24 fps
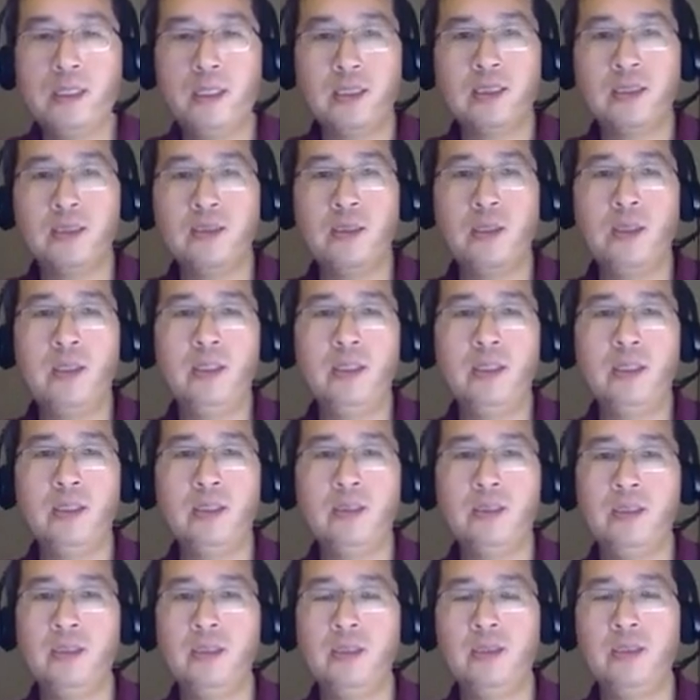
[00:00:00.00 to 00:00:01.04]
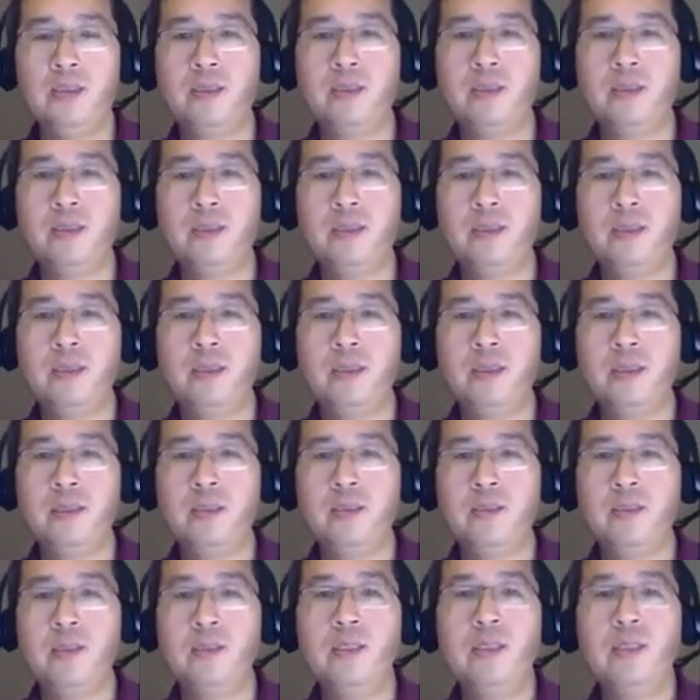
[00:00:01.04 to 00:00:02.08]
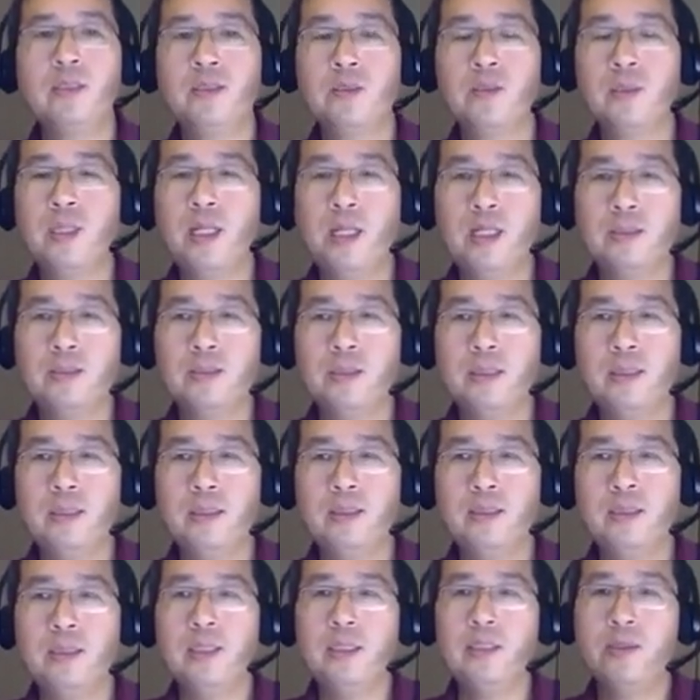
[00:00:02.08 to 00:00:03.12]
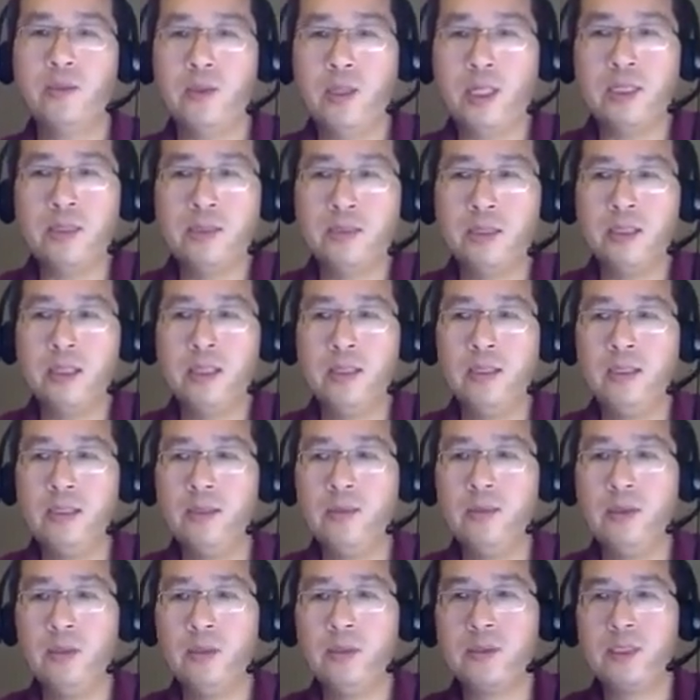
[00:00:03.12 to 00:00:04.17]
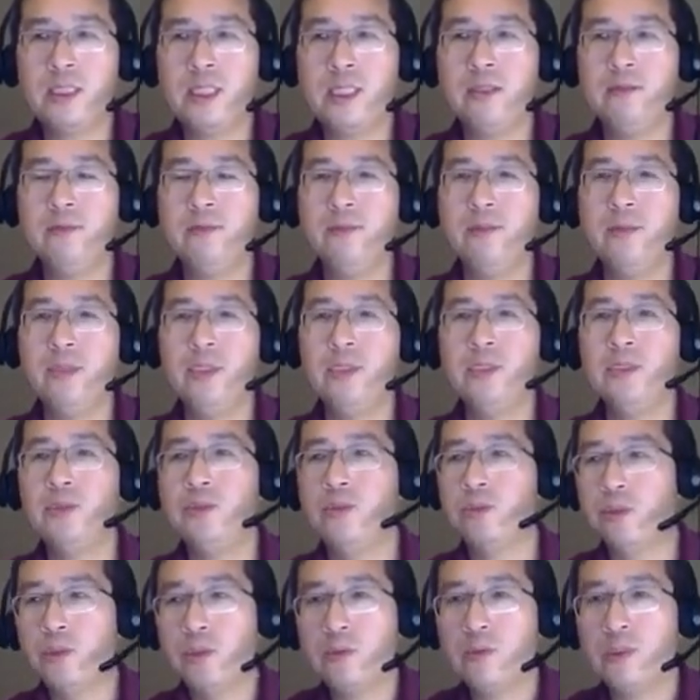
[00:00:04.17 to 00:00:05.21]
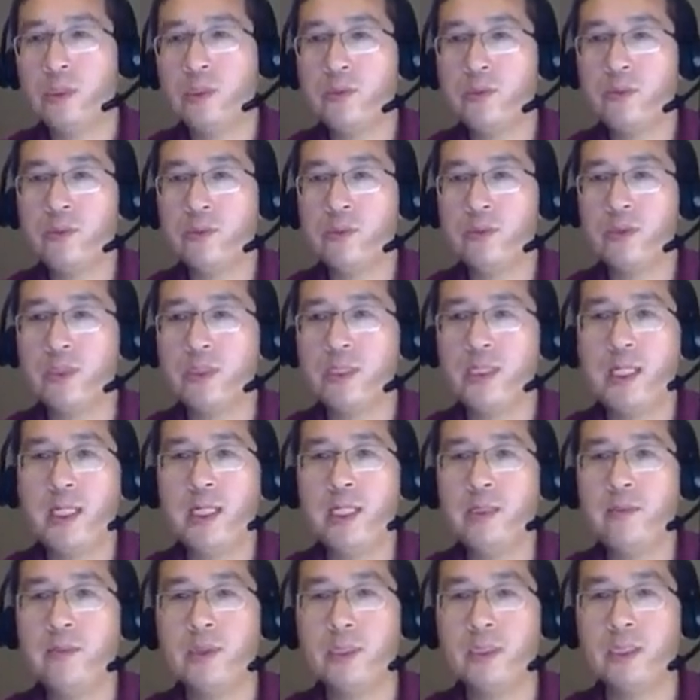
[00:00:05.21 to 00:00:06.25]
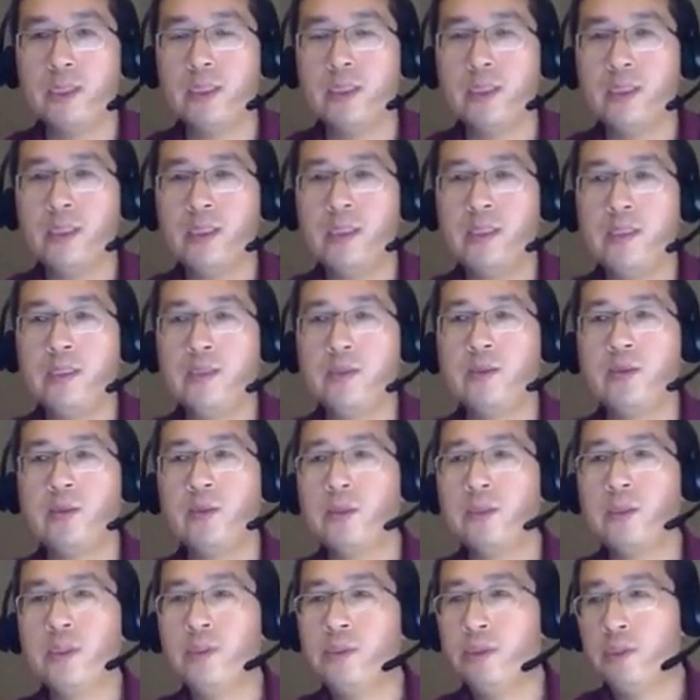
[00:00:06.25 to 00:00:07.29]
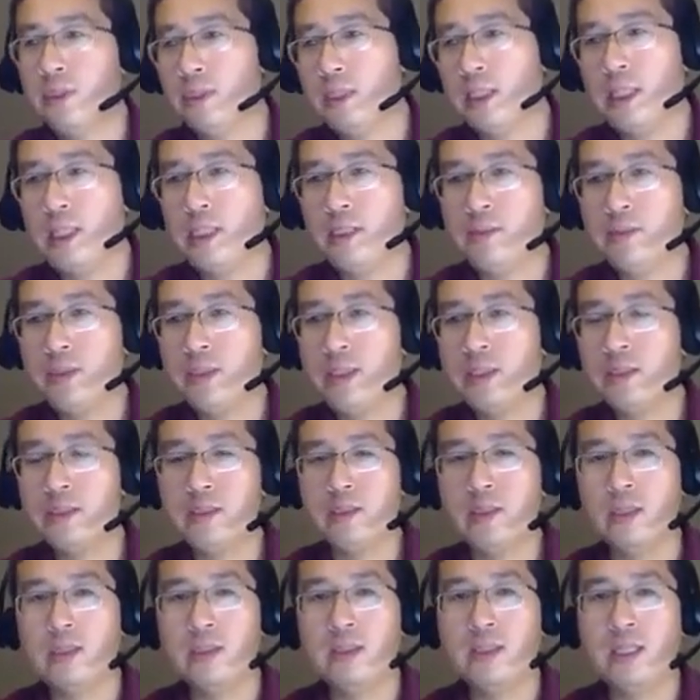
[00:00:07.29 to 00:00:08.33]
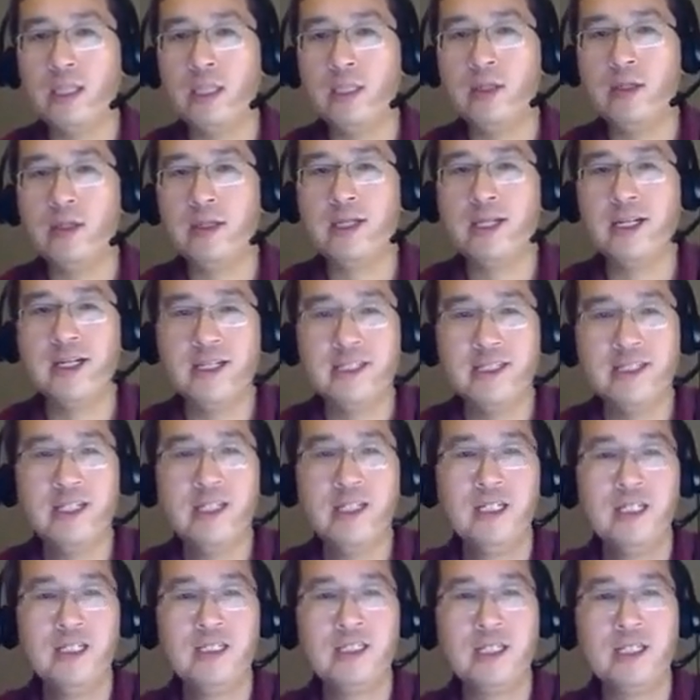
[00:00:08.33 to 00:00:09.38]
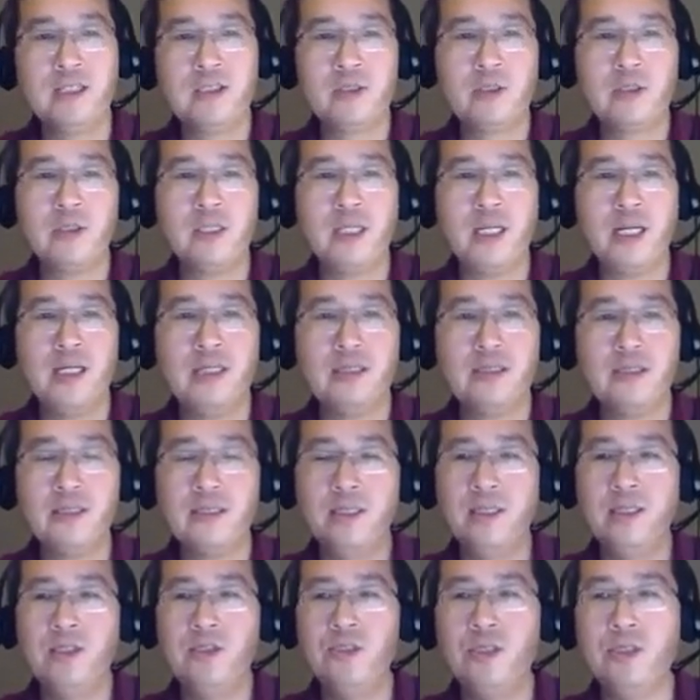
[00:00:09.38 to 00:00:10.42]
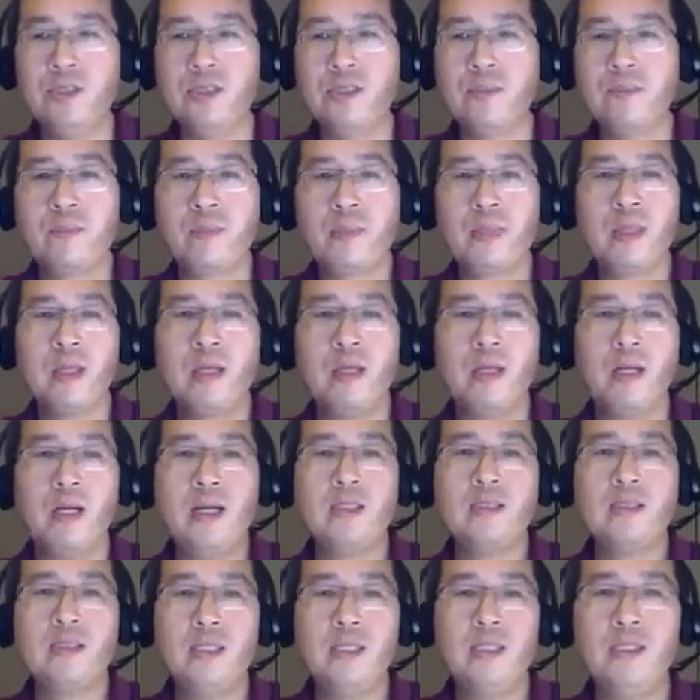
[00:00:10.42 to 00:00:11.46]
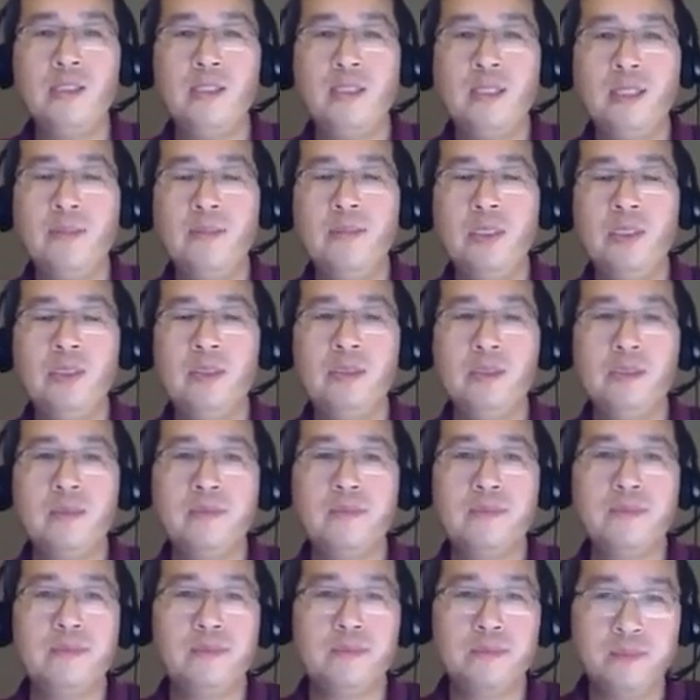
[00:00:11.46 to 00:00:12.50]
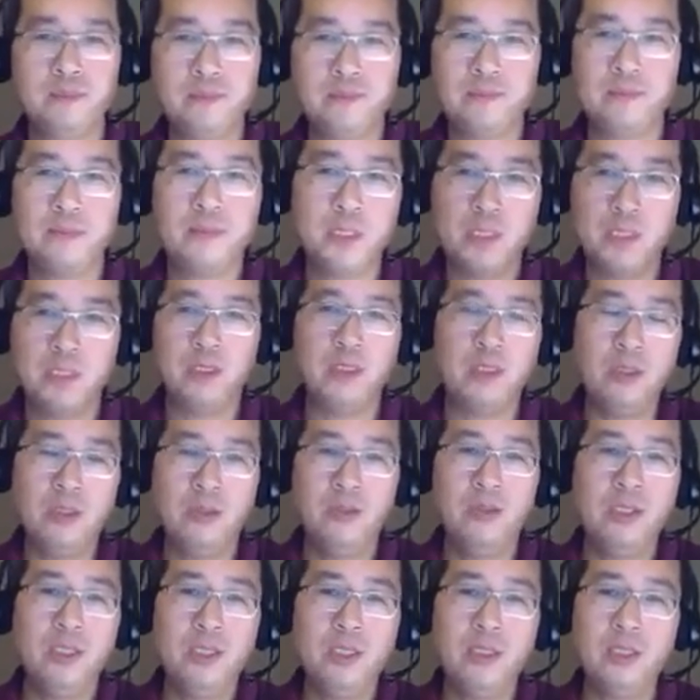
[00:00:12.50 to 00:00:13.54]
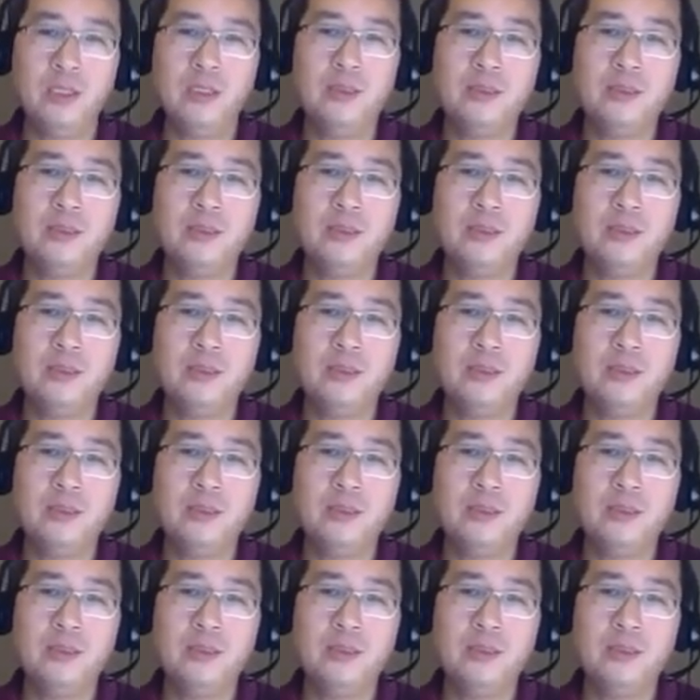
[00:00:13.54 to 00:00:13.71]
So this is called isolation. You isolate yourself, means you don't want to see anybody. You think anybody is not there. Okay? That's called isolation. Isolation, that means only concern is the current one.